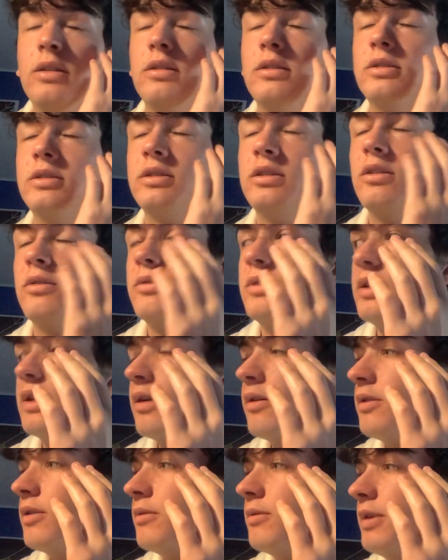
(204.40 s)
slow
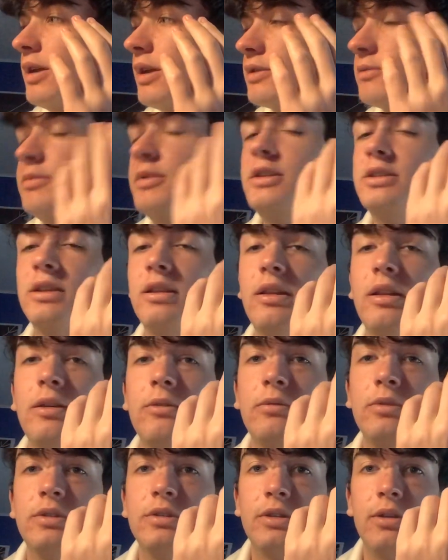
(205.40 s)
down the reaction. B said that it
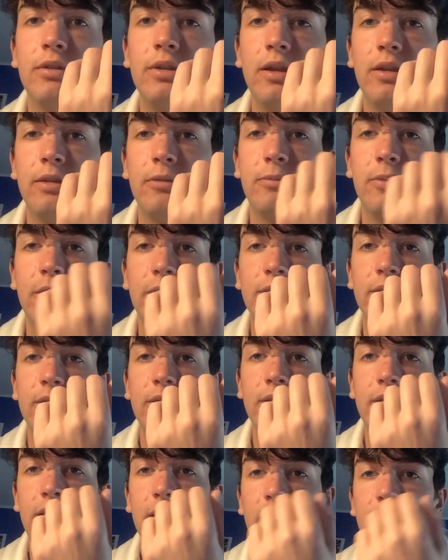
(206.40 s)
would slow down the breakdown of
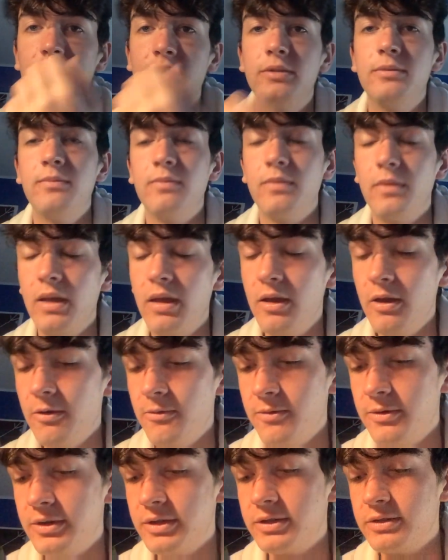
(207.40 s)
the catalase,
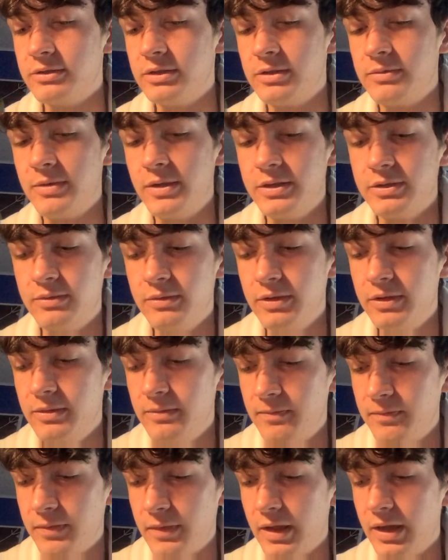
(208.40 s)
which is correct because
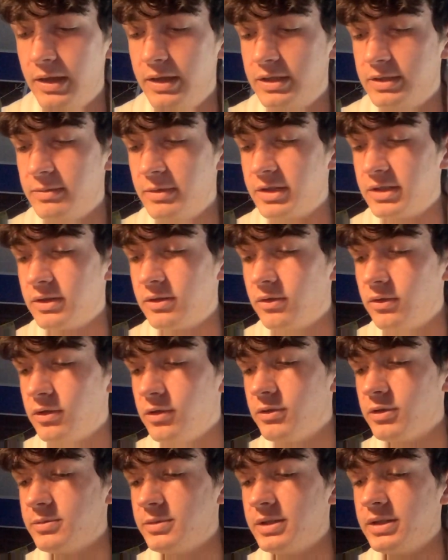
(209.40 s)
ice makes it colder,
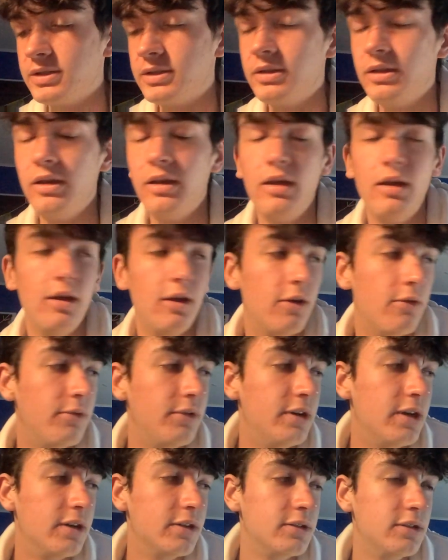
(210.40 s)
which makes
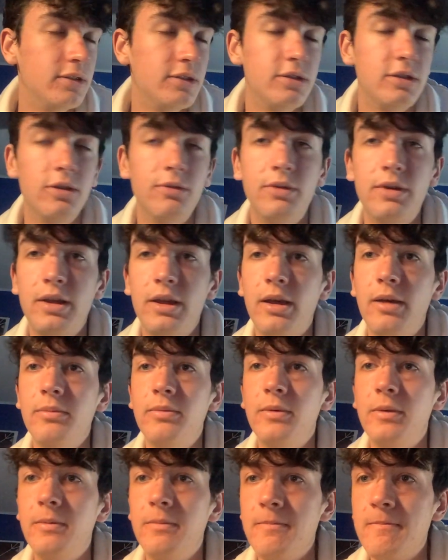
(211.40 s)
reactions slower to
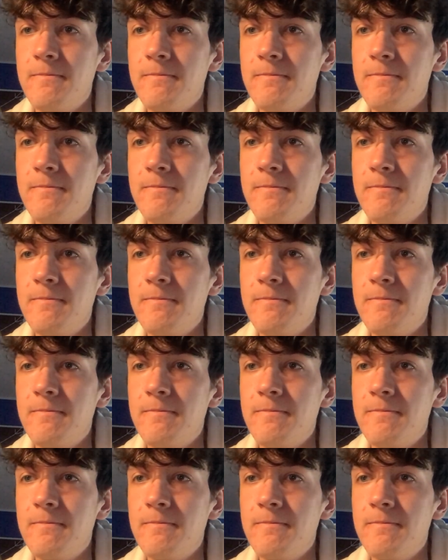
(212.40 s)
happen.